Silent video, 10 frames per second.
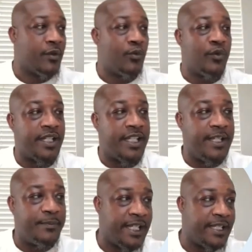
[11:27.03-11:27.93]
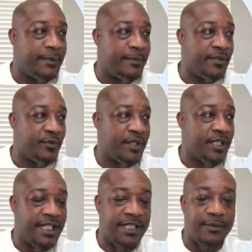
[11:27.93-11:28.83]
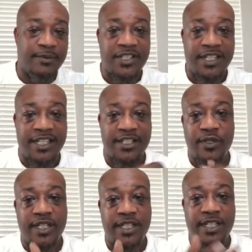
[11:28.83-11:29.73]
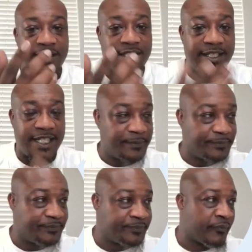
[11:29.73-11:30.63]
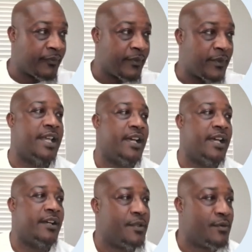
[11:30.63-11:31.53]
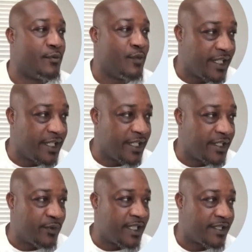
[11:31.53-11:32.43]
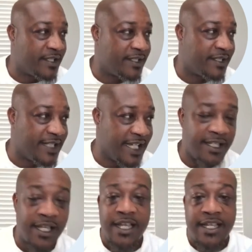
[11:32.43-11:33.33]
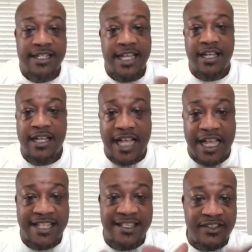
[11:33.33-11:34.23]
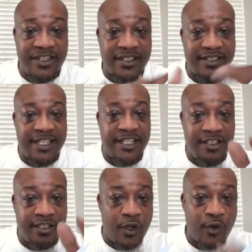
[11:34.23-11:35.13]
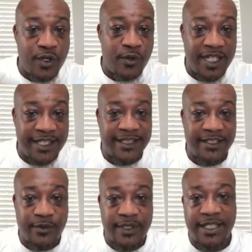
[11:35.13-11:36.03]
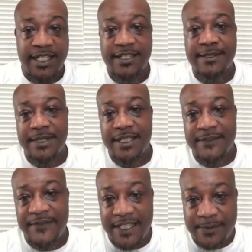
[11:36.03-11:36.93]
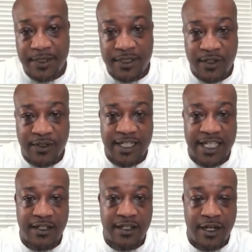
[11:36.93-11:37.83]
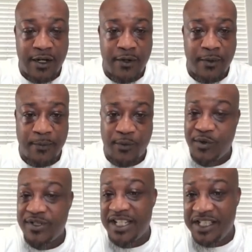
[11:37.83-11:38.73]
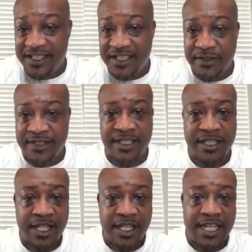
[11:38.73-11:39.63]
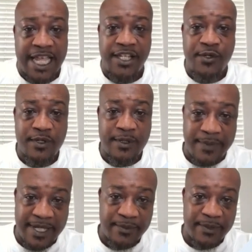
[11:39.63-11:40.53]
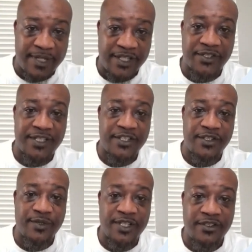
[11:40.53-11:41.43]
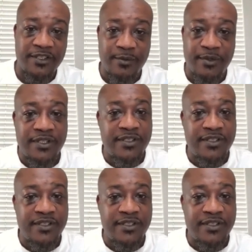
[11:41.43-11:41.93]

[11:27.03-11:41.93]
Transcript: We're going to keep it at the budget. We're going to keep the budget at $20 a day. Now, when we at $20 a day, now I suggest that you don't go less than $20 because Facebook don't allow, won't take you seriously, and you want to be able to make sure that you reach your numbers.